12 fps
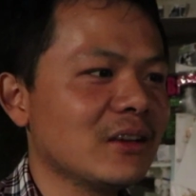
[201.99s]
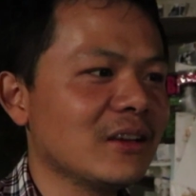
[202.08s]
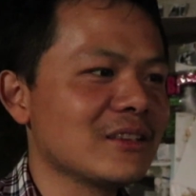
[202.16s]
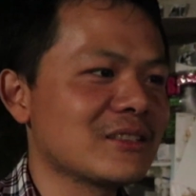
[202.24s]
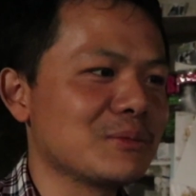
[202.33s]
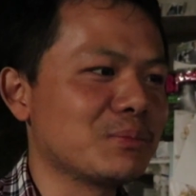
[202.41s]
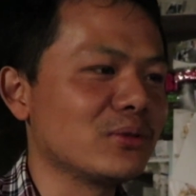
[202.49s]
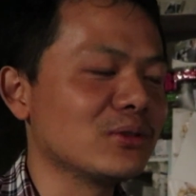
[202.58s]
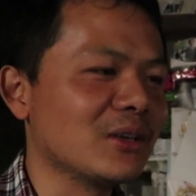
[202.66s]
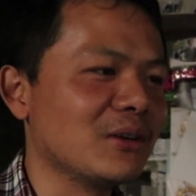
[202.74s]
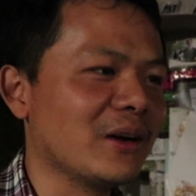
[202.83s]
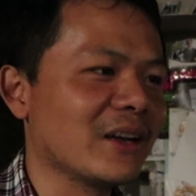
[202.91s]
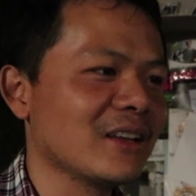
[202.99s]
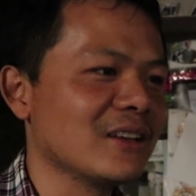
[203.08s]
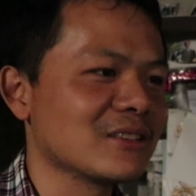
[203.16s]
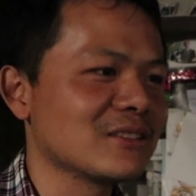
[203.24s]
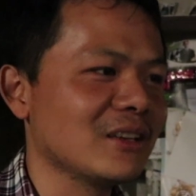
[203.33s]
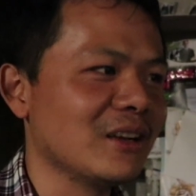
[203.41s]
It's brutal, I
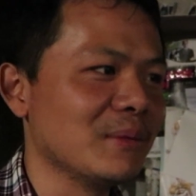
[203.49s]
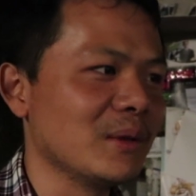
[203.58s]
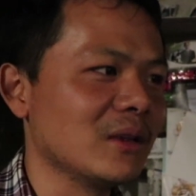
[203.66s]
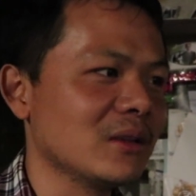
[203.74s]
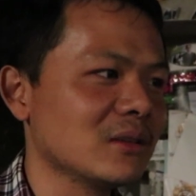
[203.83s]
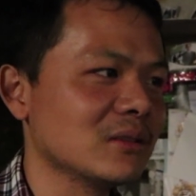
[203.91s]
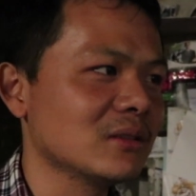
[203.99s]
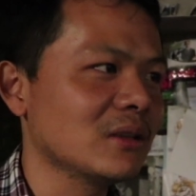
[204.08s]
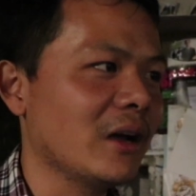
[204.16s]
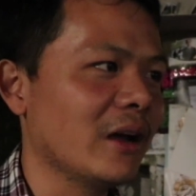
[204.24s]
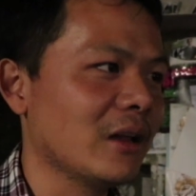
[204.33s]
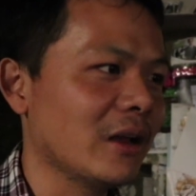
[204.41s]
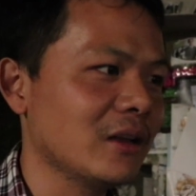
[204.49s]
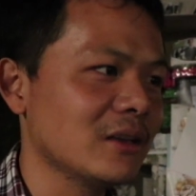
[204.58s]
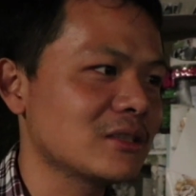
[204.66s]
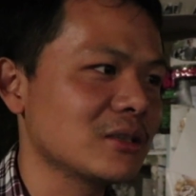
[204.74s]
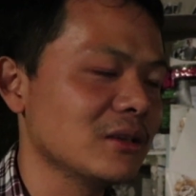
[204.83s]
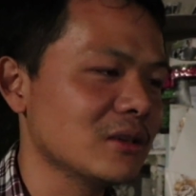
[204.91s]
guess. I mean,
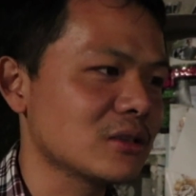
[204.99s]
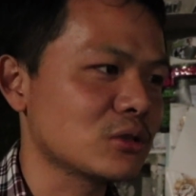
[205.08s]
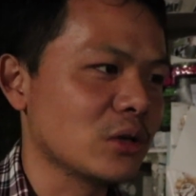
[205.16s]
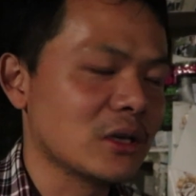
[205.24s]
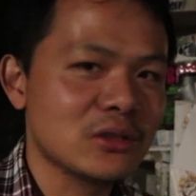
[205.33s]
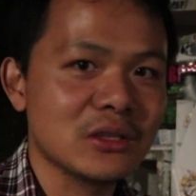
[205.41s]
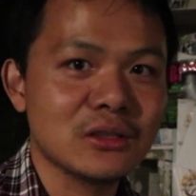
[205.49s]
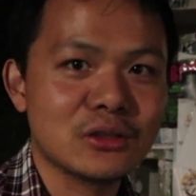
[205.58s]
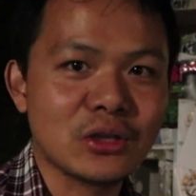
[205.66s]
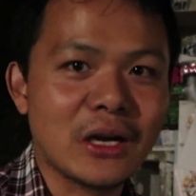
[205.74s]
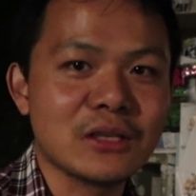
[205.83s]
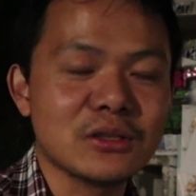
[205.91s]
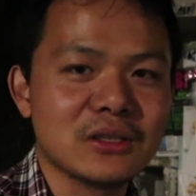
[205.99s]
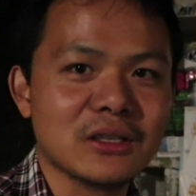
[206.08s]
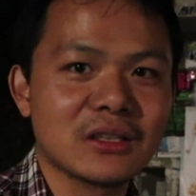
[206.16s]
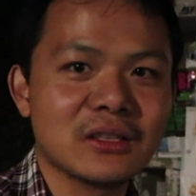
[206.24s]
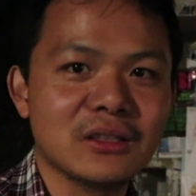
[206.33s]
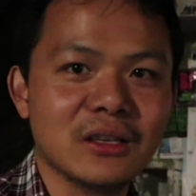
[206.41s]
it's a tragic,
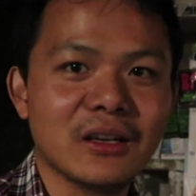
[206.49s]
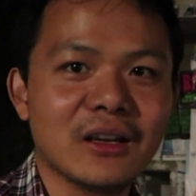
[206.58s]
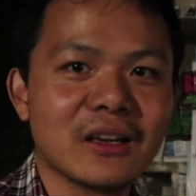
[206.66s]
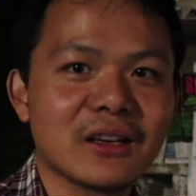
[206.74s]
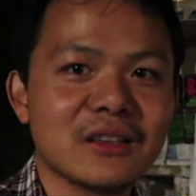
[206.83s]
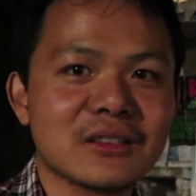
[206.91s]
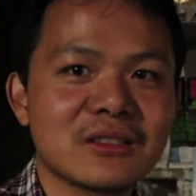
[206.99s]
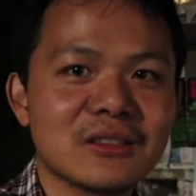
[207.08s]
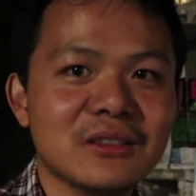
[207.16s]
yeah, I guess.